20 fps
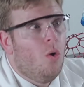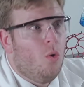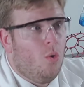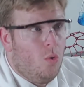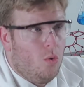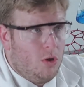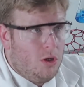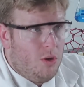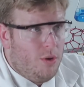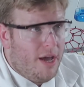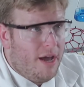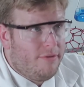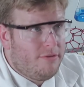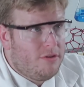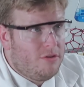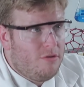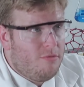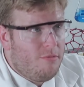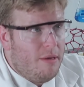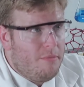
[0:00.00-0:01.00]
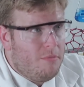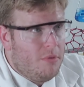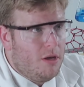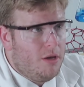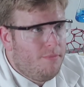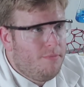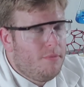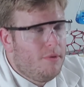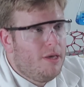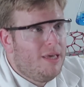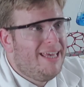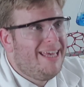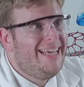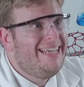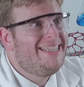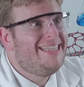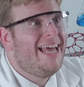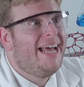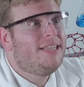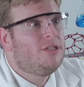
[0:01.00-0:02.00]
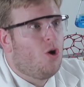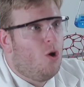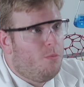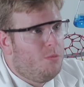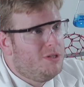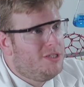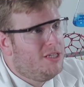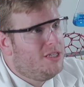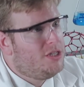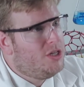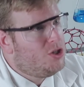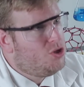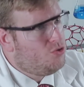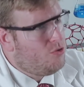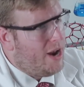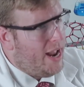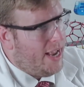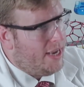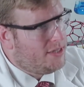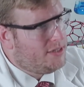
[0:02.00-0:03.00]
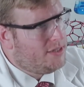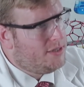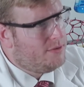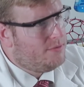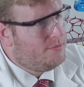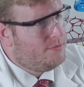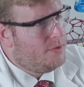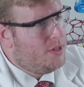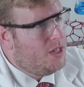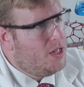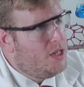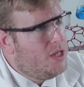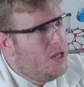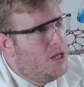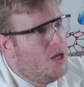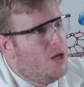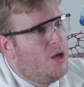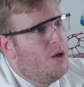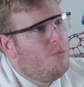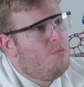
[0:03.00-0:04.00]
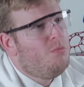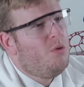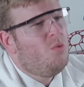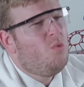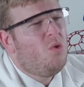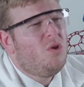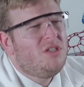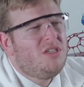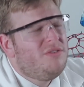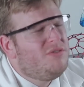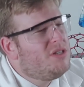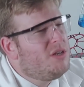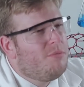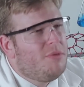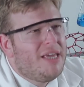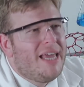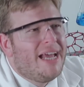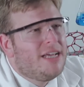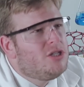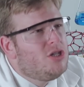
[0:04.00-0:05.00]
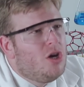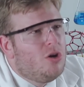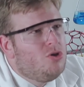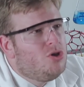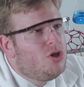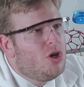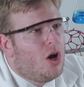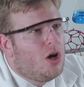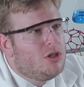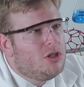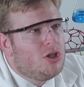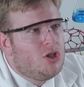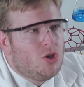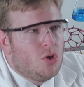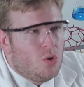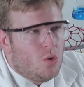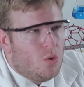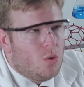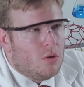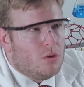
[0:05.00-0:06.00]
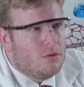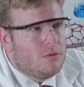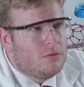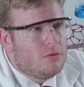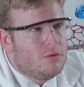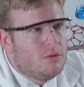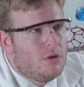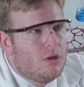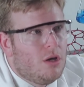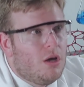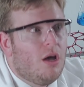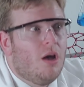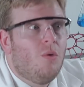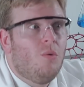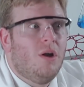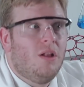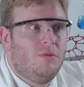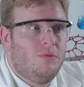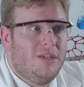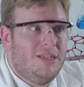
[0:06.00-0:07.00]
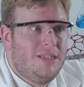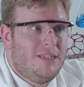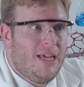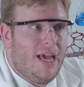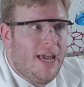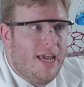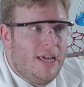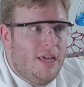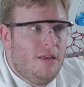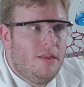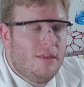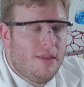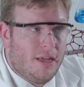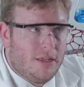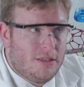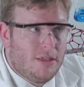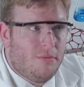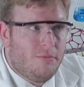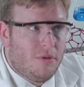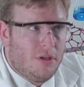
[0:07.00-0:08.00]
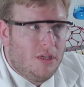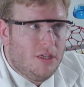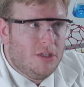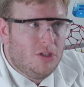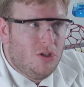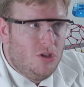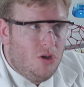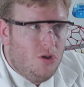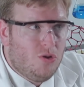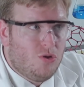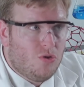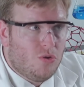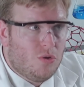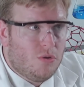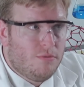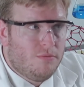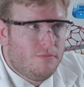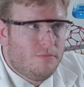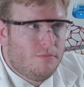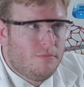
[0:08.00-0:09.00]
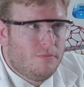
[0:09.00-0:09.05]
All you have to remember is that opposites attract. But what if something has no charge at all? Well, we say that something is neutral.